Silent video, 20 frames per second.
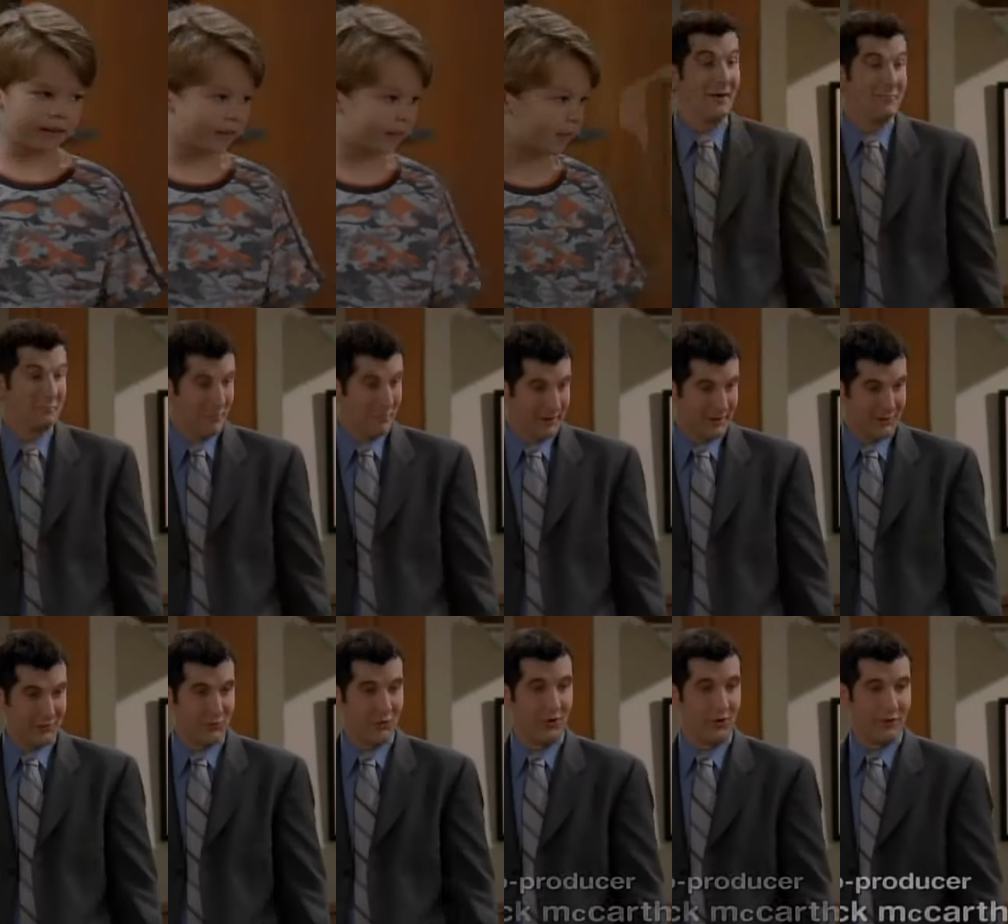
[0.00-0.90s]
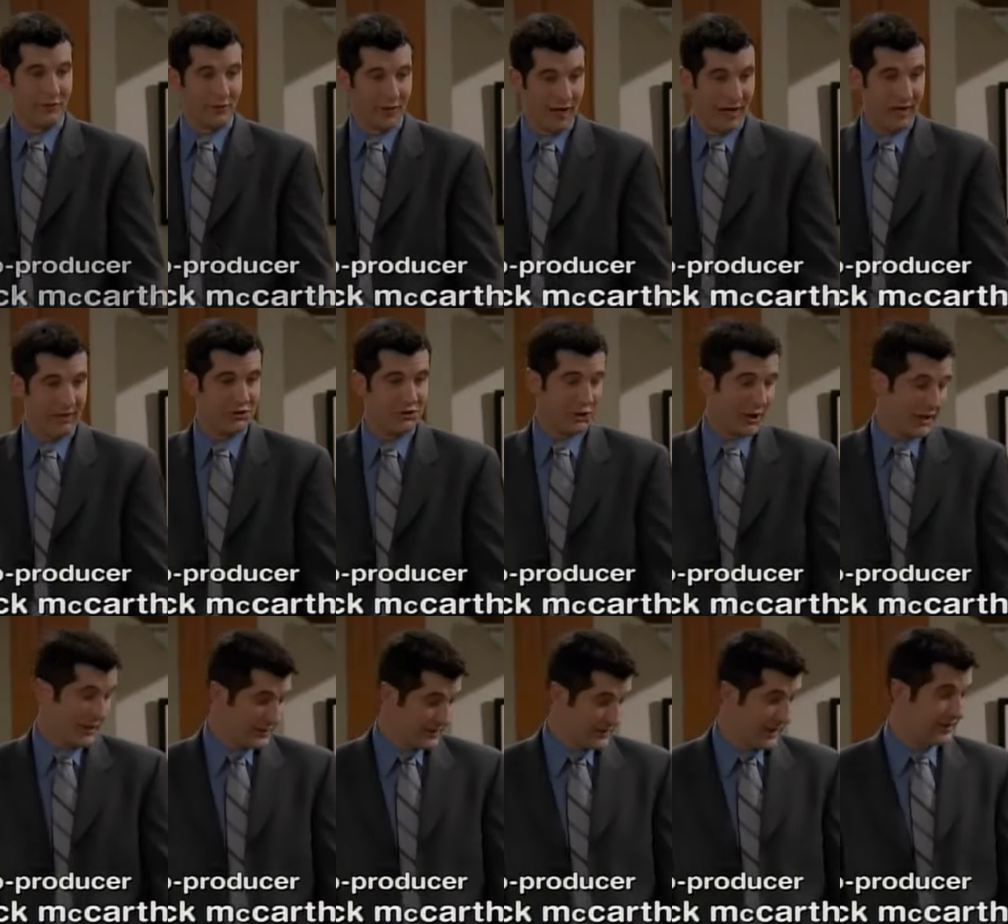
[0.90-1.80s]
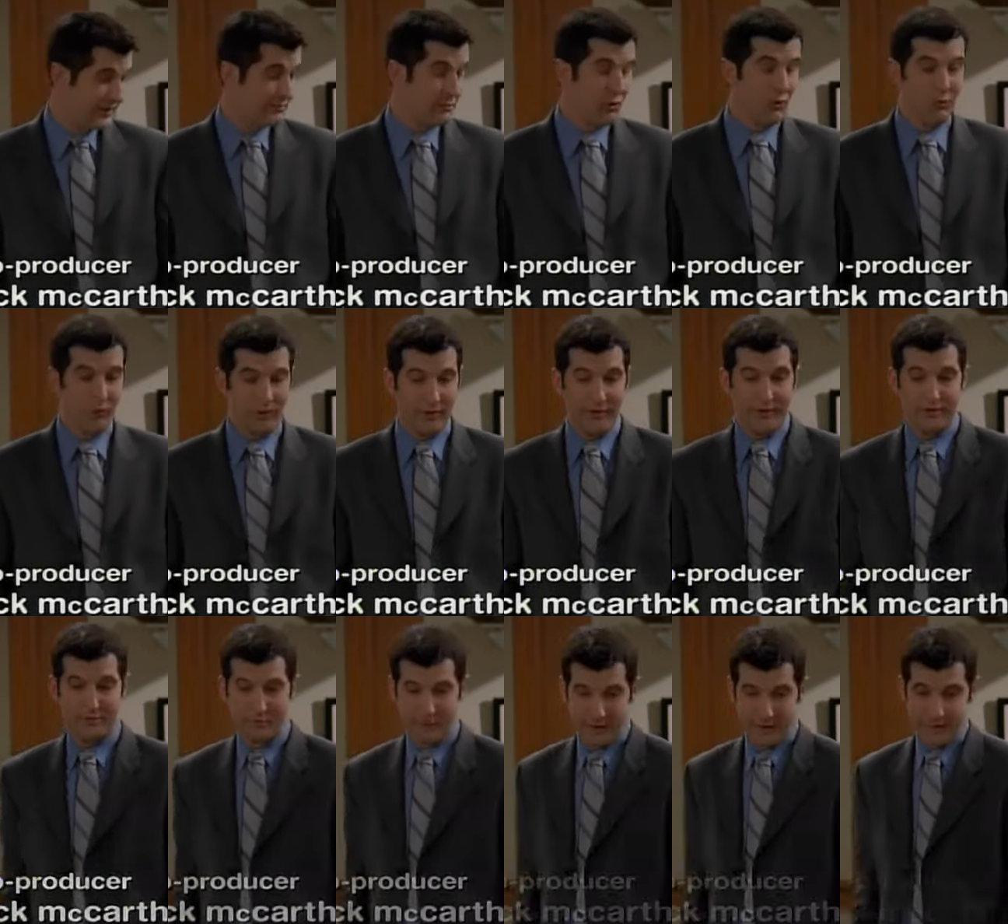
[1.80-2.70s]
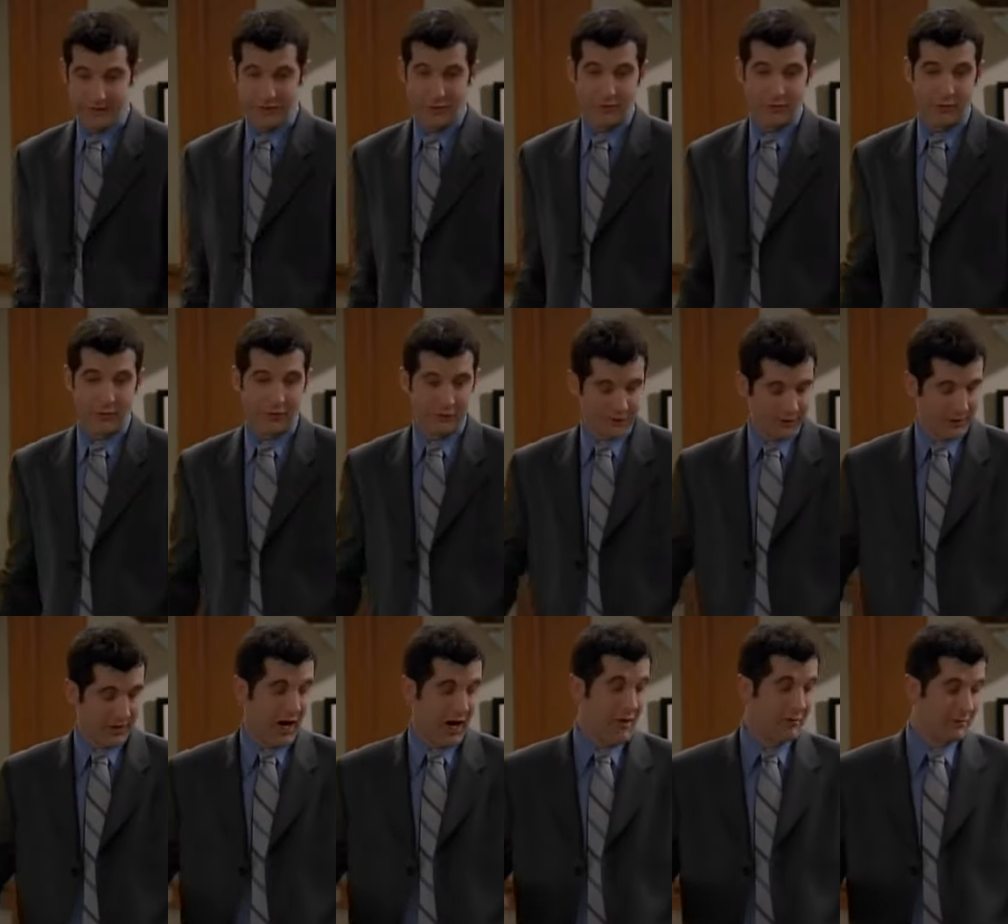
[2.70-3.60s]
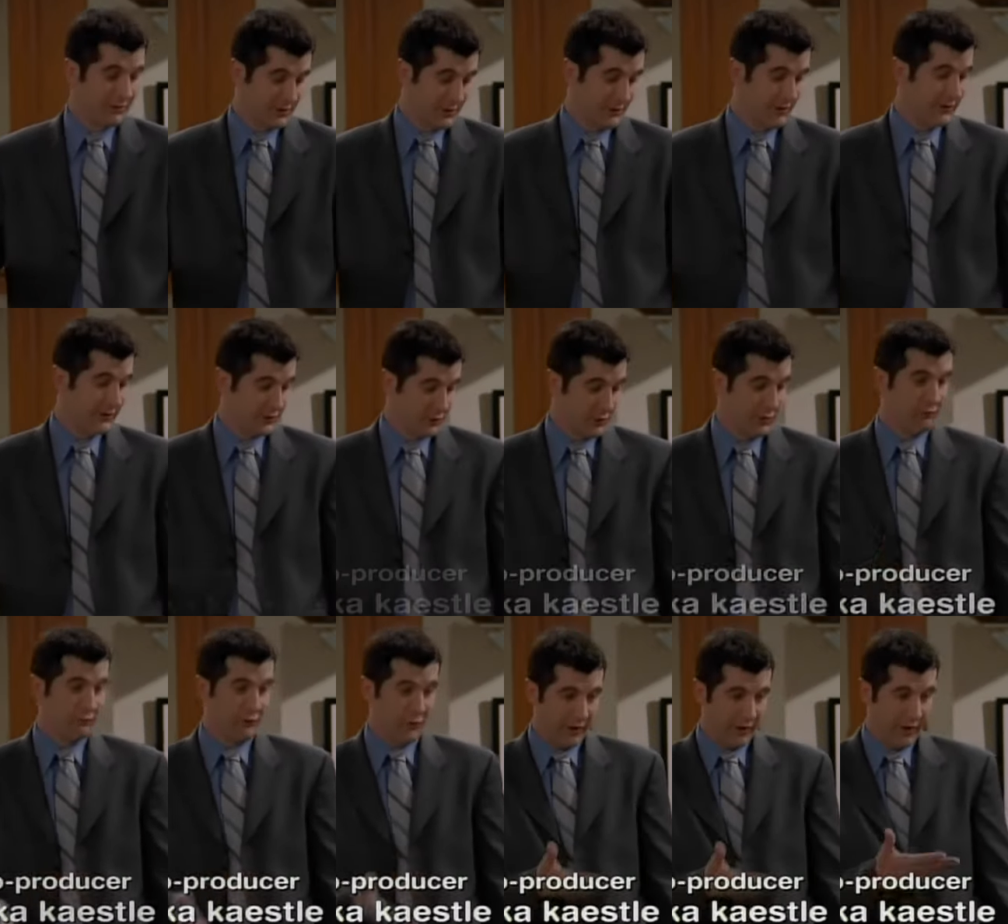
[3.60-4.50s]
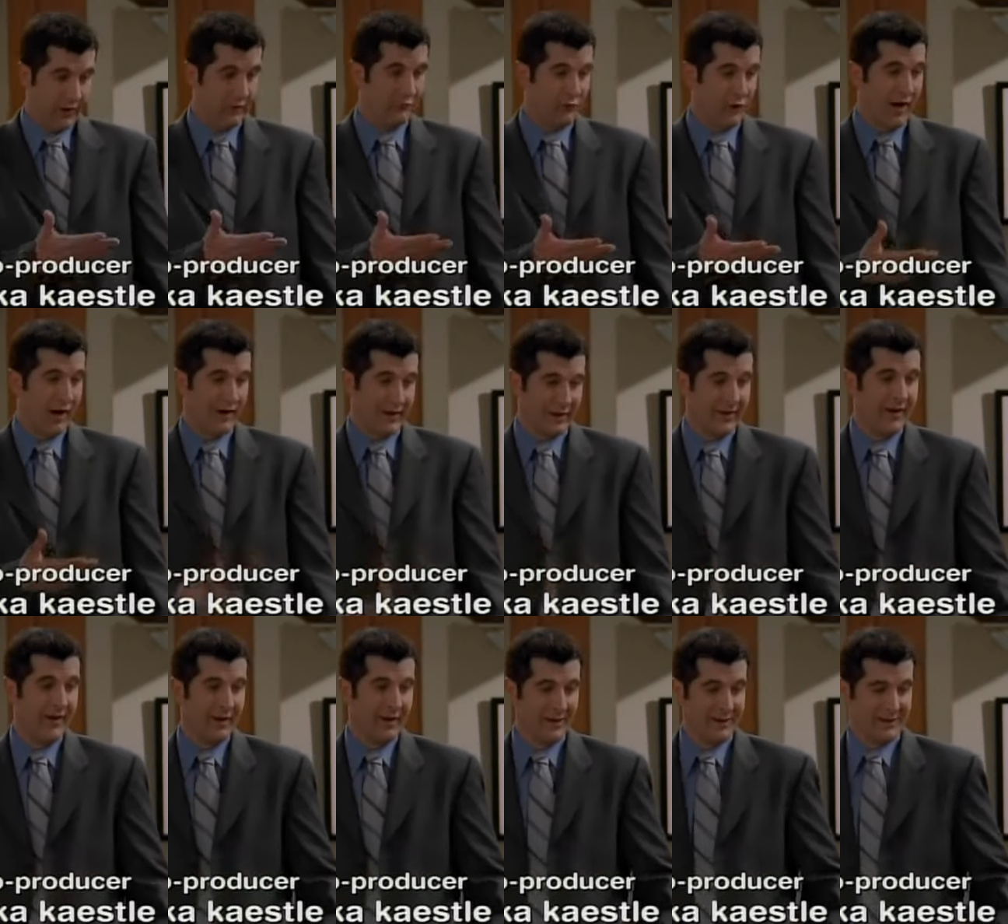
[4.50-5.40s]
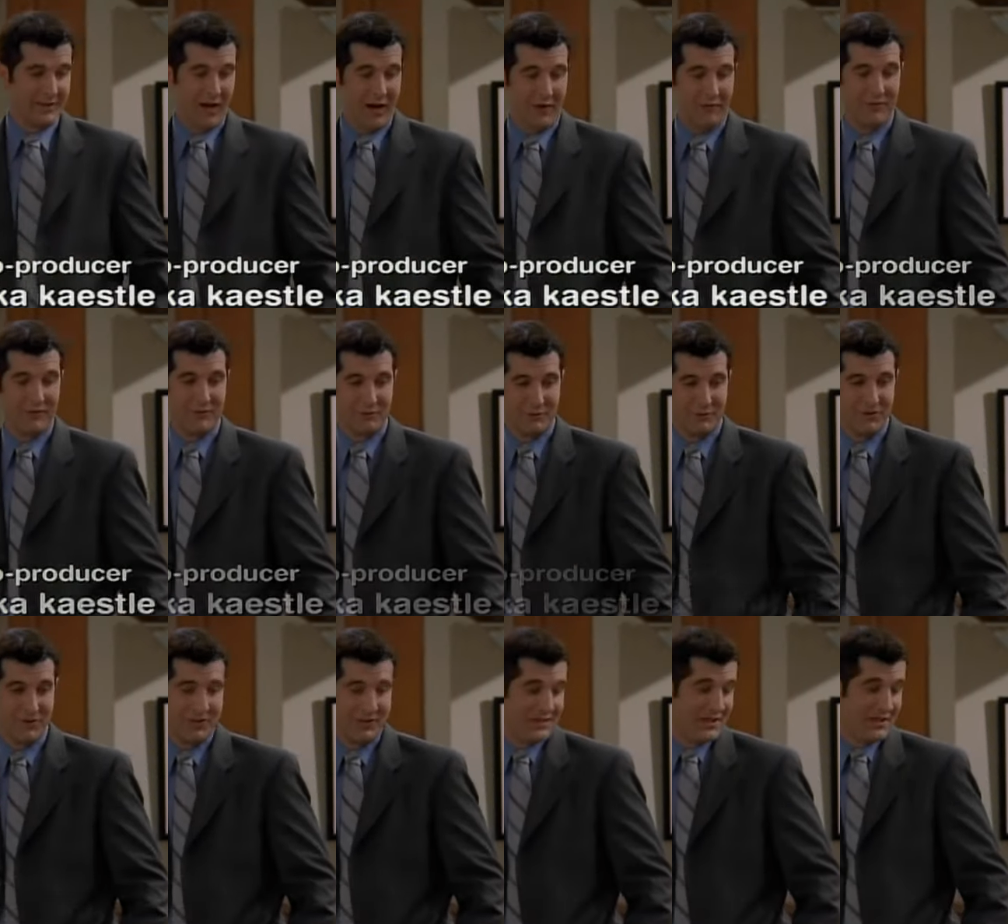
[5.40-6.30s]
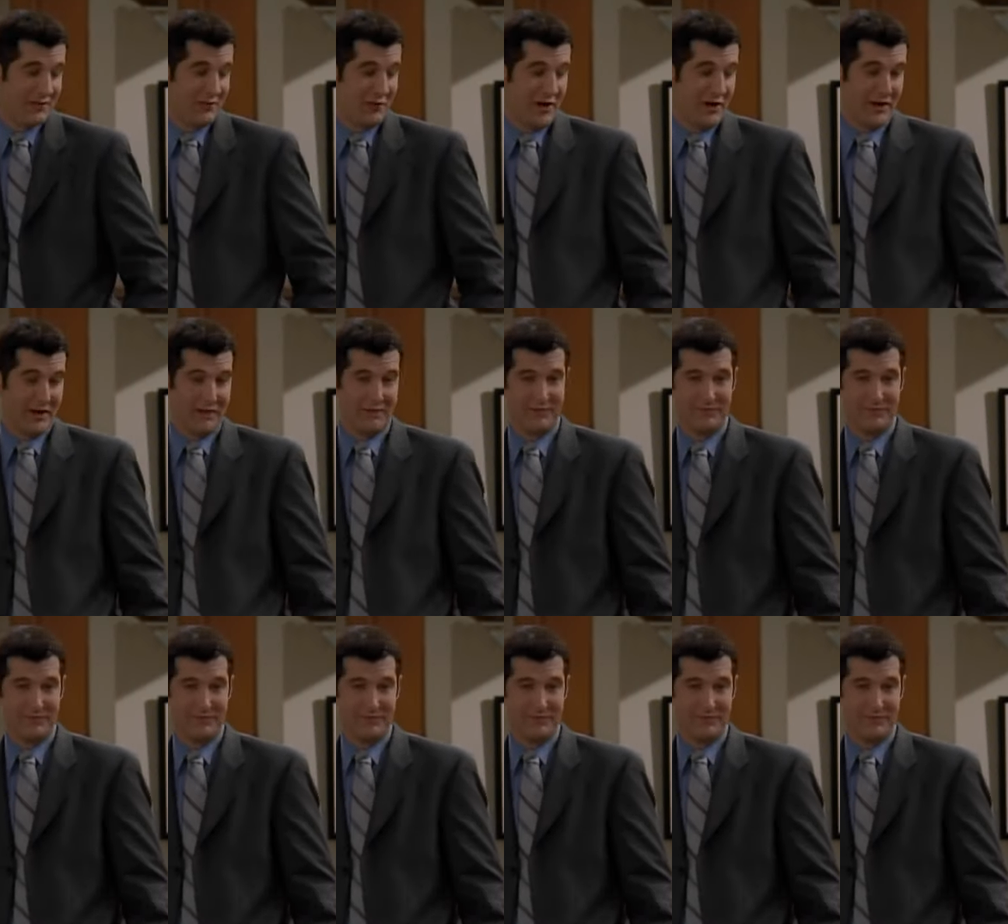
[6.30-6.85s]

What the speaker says: Yeah, biggest one on the lot. Jenkins has more windows, but his overlooks the commissary, so on Fajita Friday, his office smells like Tijuana.